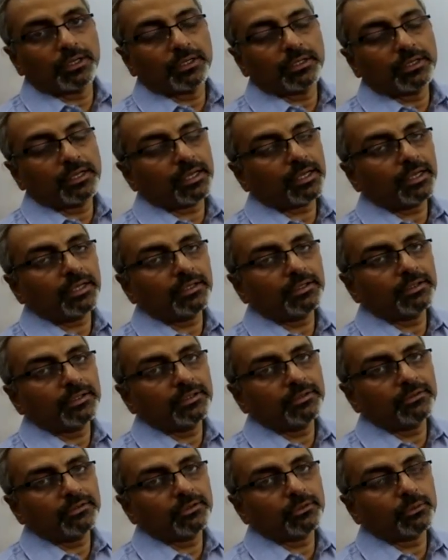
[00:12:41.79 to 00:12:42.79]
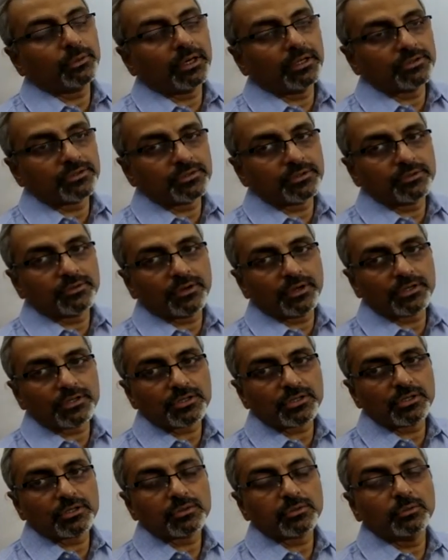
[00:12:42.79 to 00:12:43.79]
Taking these into
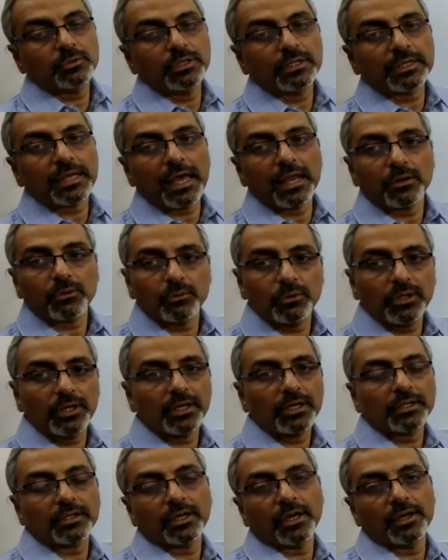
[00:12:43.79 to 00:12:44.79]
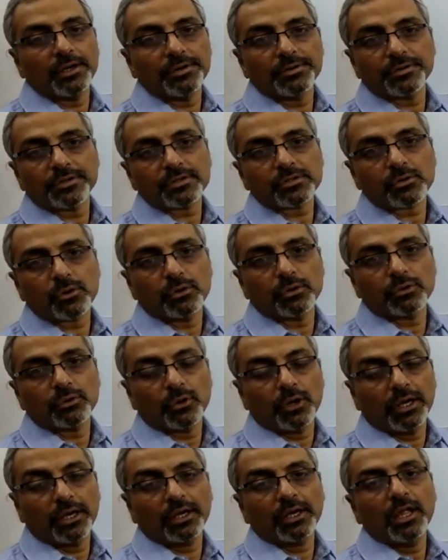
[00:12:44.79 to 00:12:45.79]
consideration, we will calculate the interest on
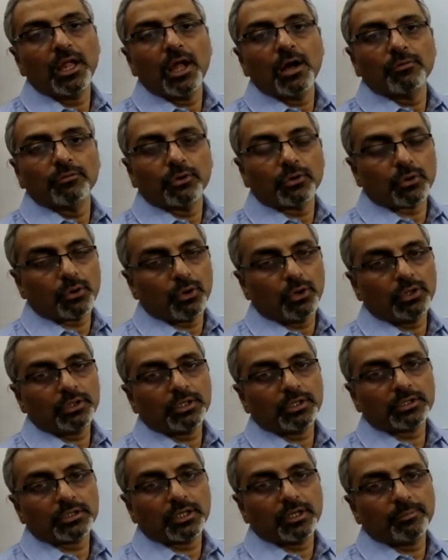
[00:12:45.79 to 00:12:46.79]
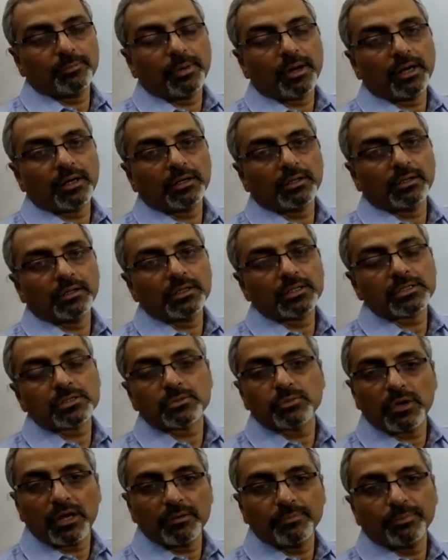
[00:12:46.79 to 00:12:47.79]
drawing for all the 3 partners.
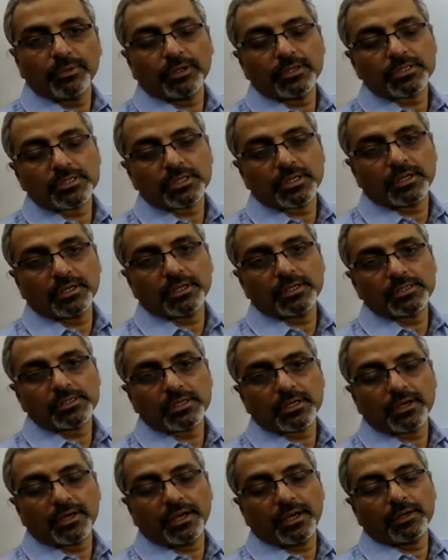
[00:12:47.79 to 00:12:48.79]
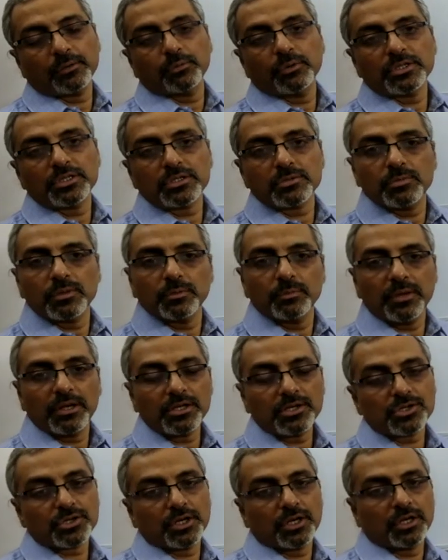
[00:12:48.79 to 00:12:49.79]
12% is the rate which has been
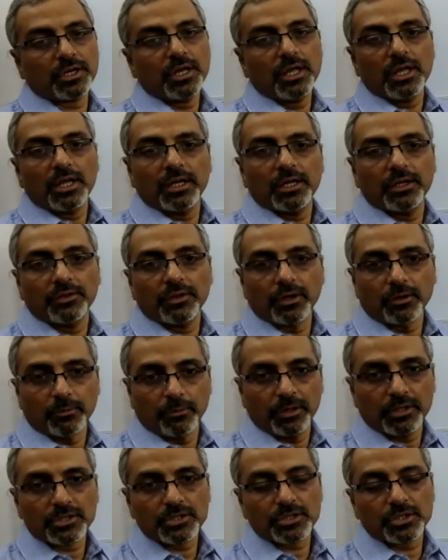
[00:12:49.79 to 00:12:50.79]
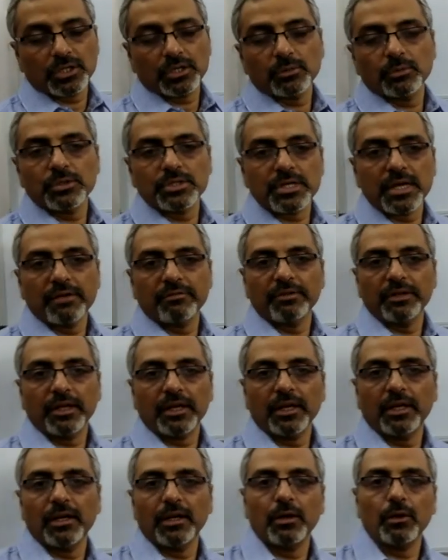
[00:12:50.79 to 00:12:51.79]
mentioned in the question which I have
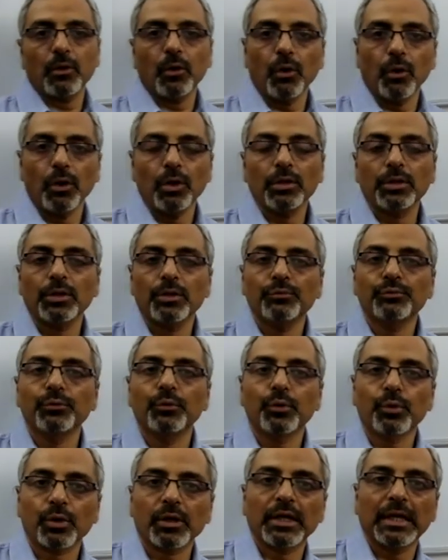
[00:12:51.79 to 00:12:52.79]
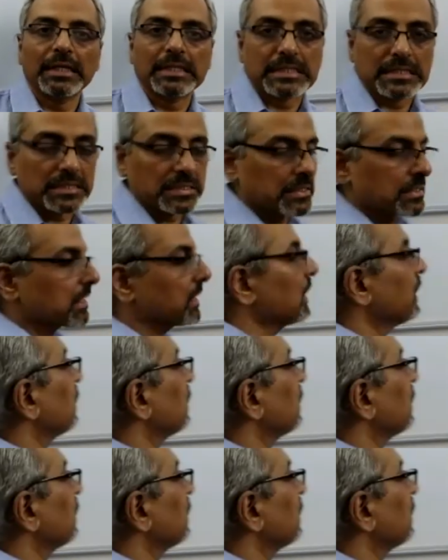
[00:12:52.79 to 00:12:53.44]
taken in all the 4 cases.